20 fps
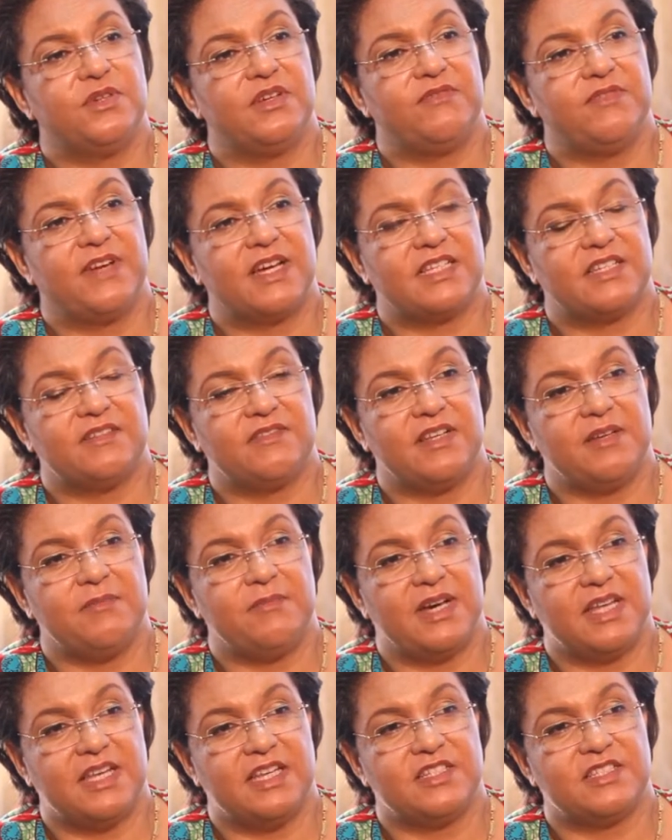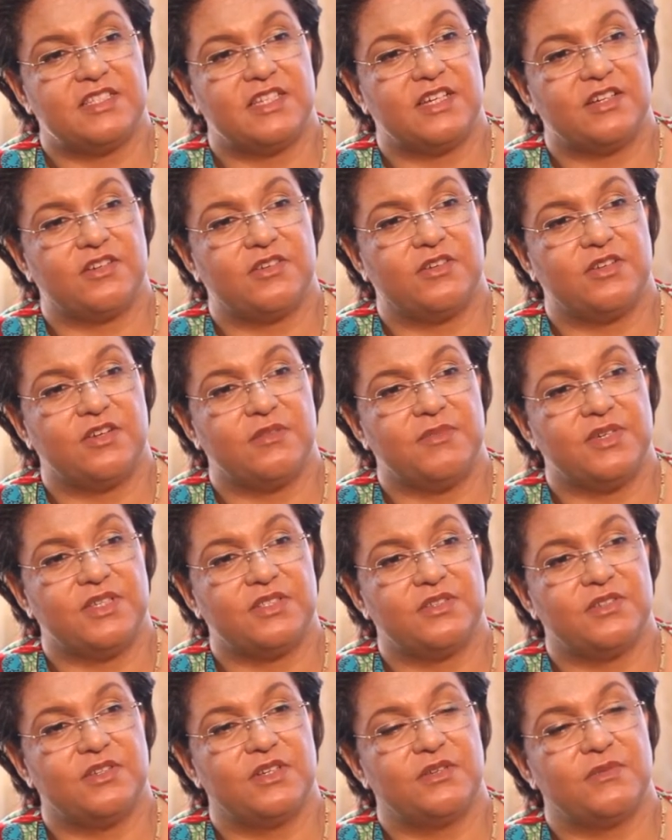effectively manage the economy
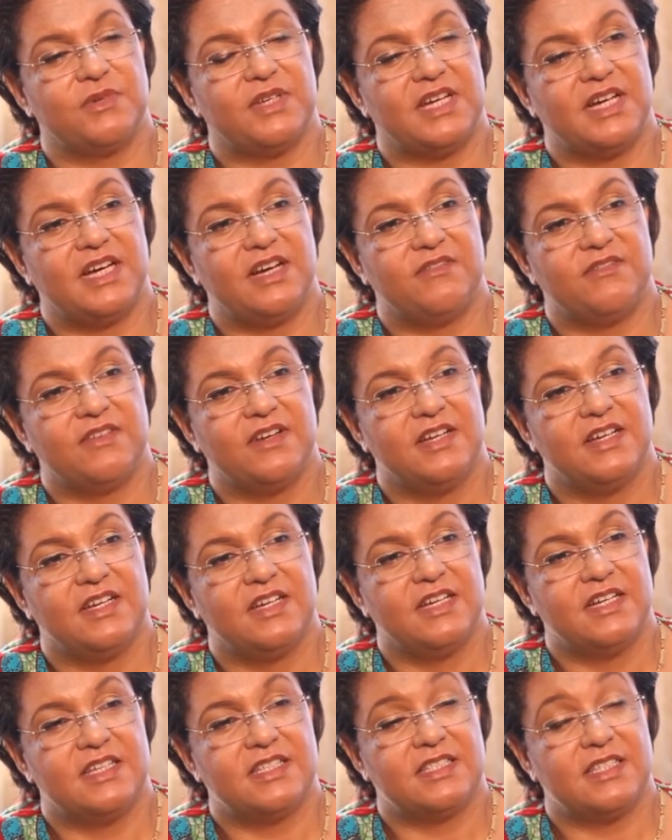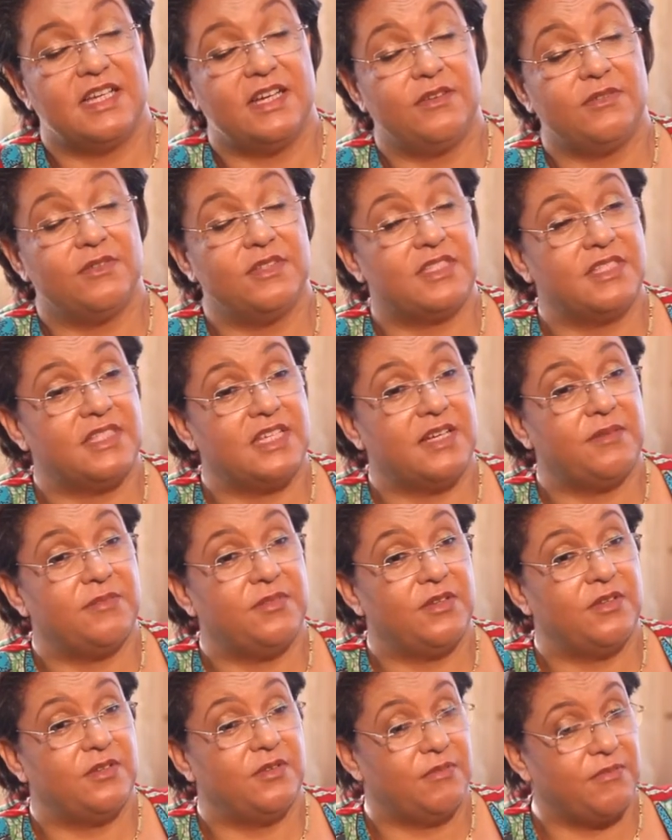so that we have a sound,
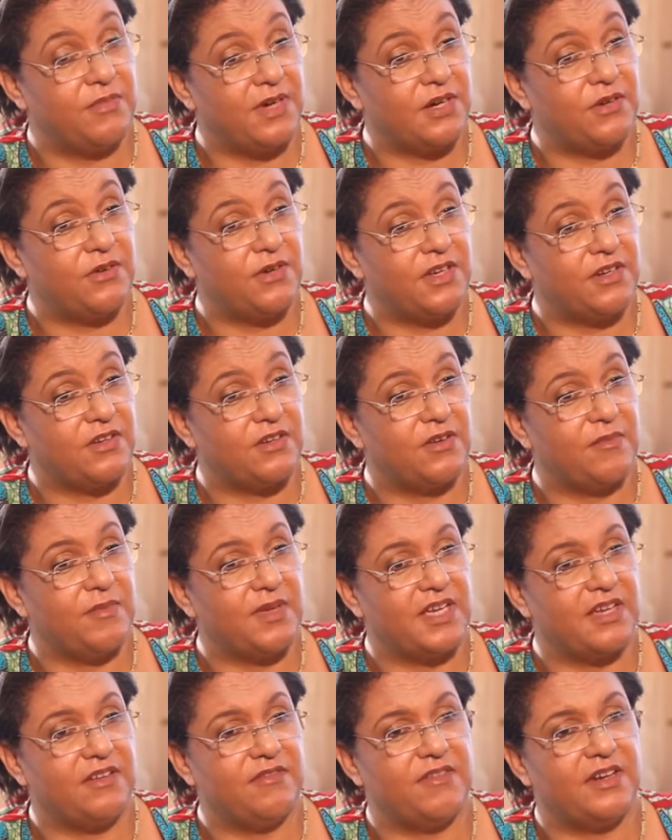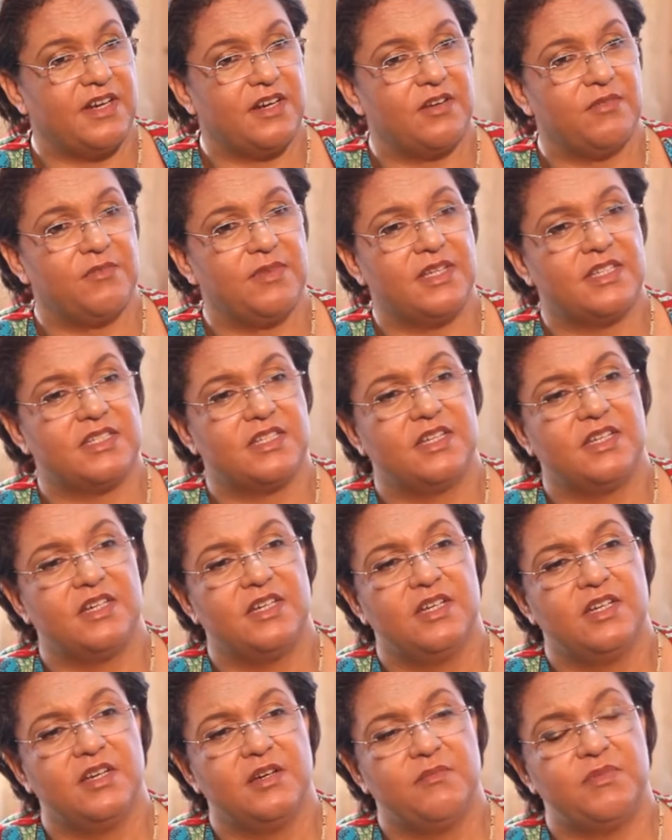stable macroeconomic environment,
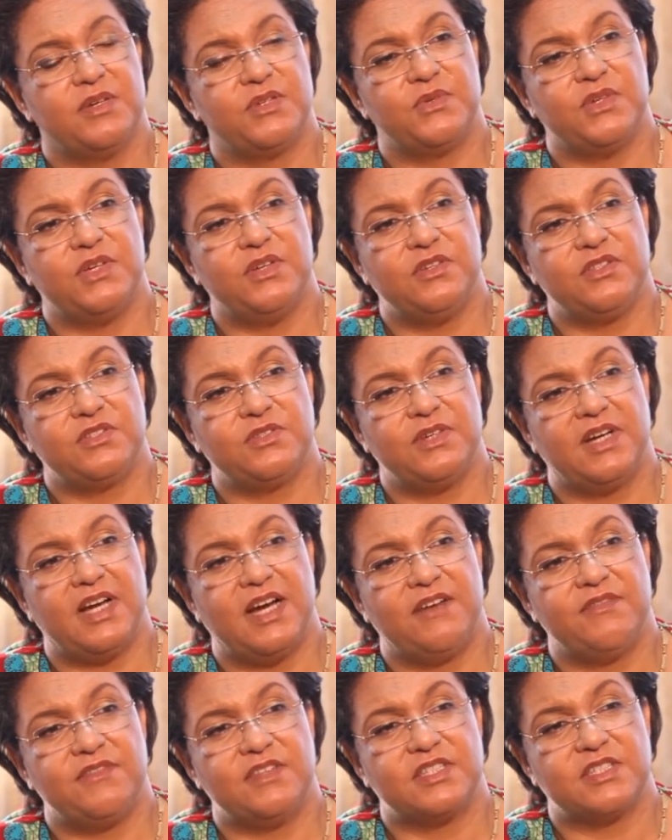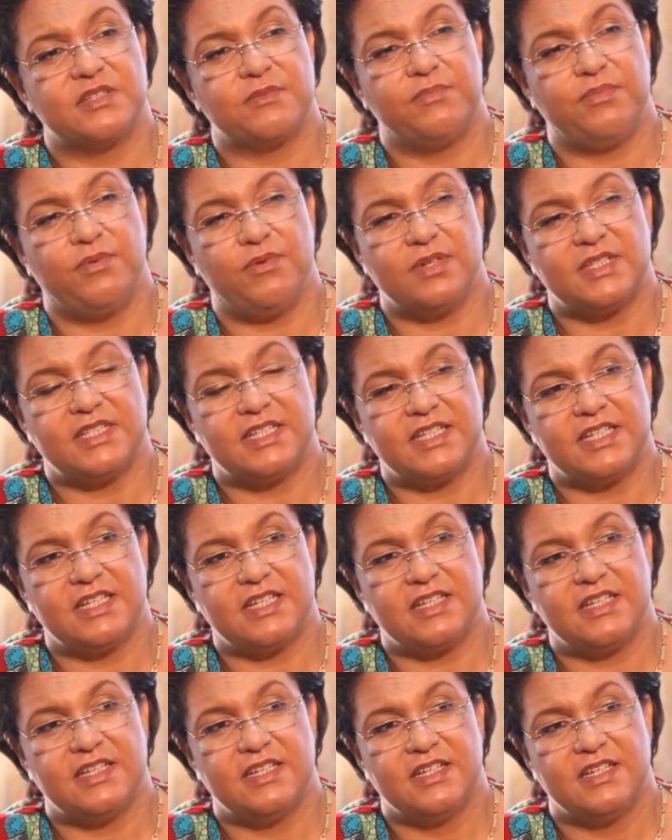but we also have the
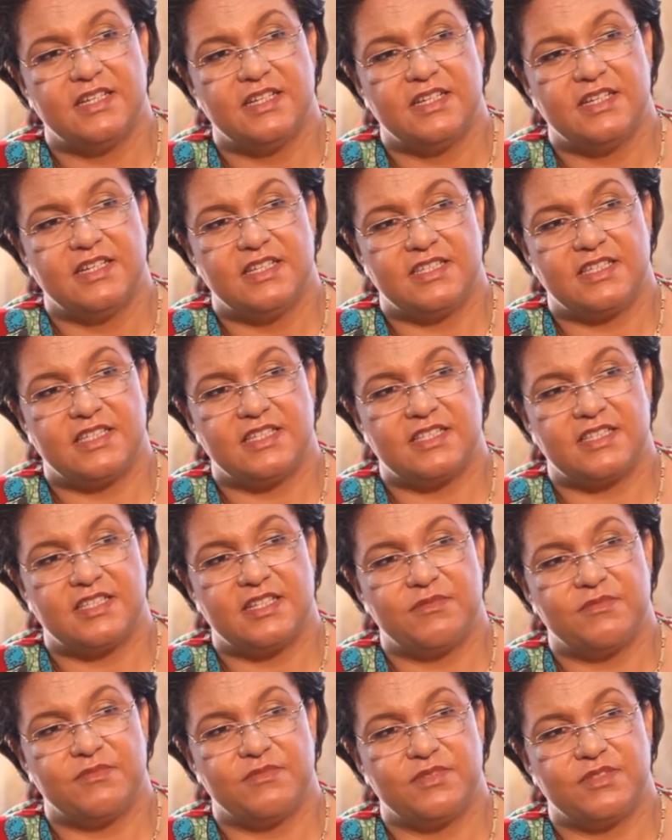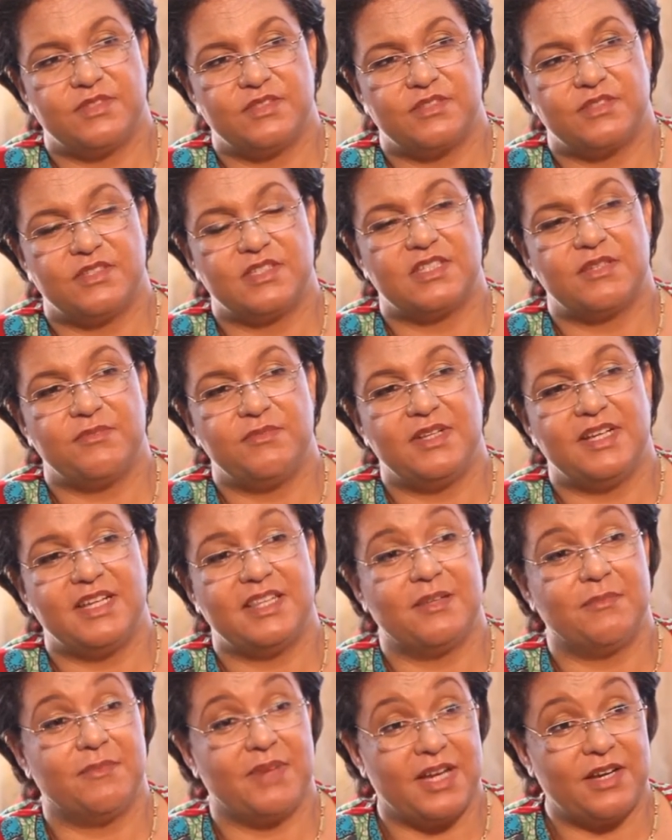supporting systems to stimulate
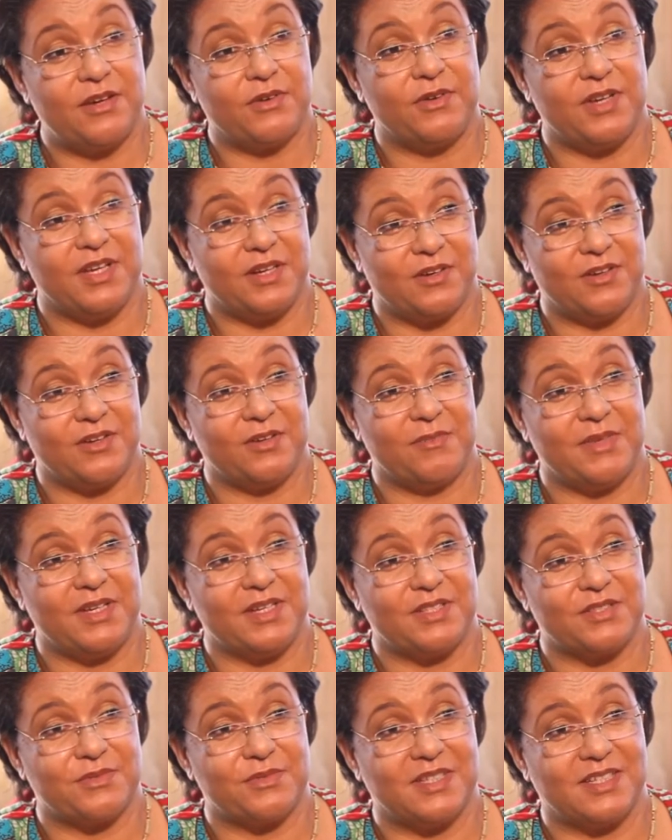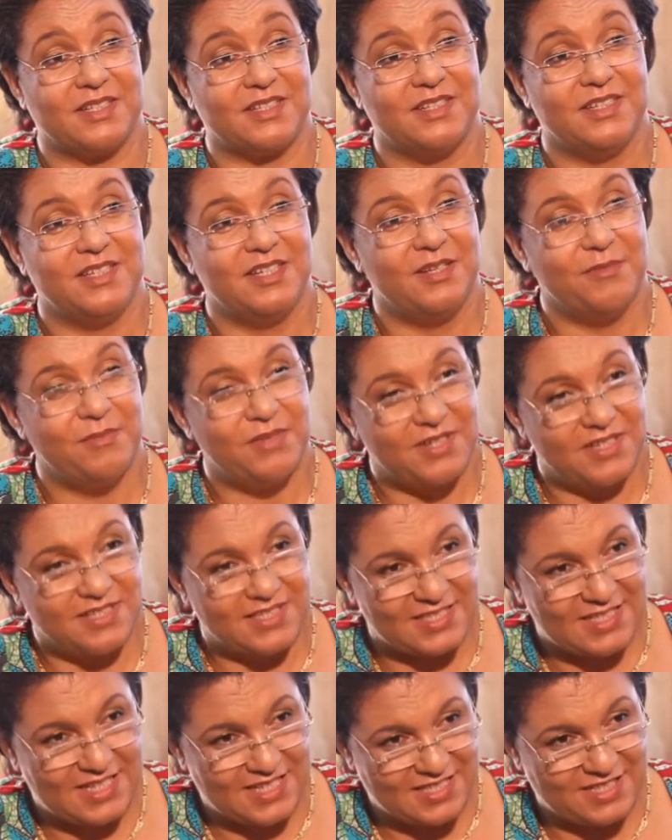the microeconomy as well,
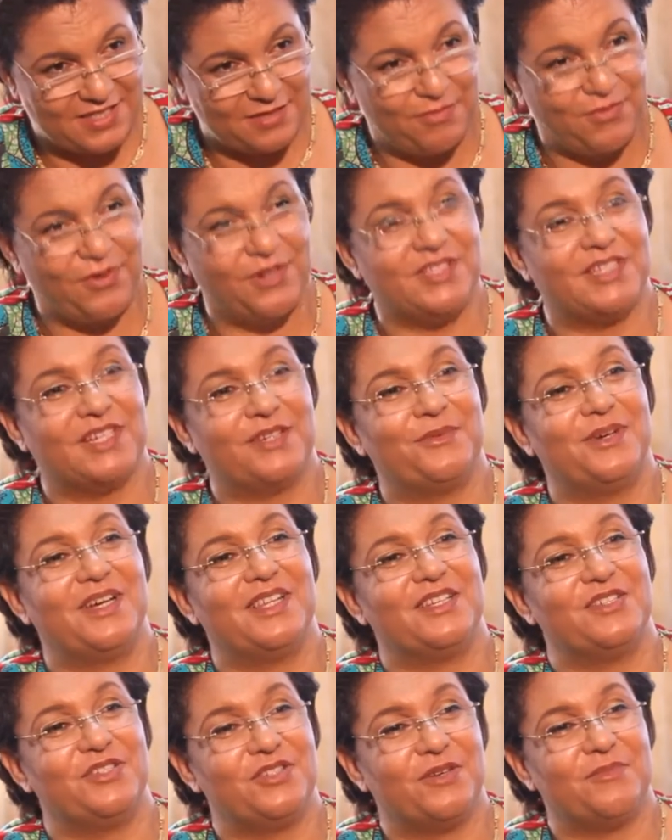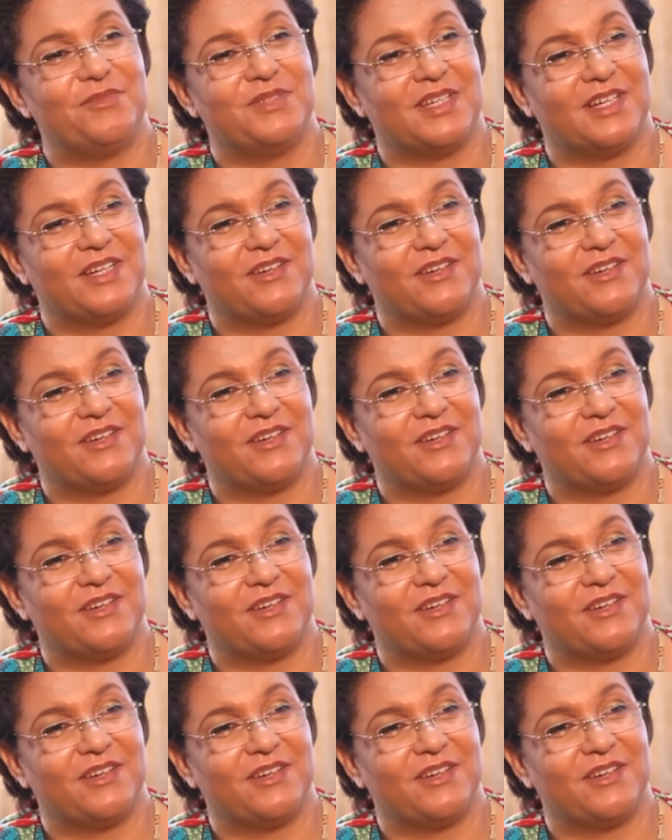because that's the point at where the jobs are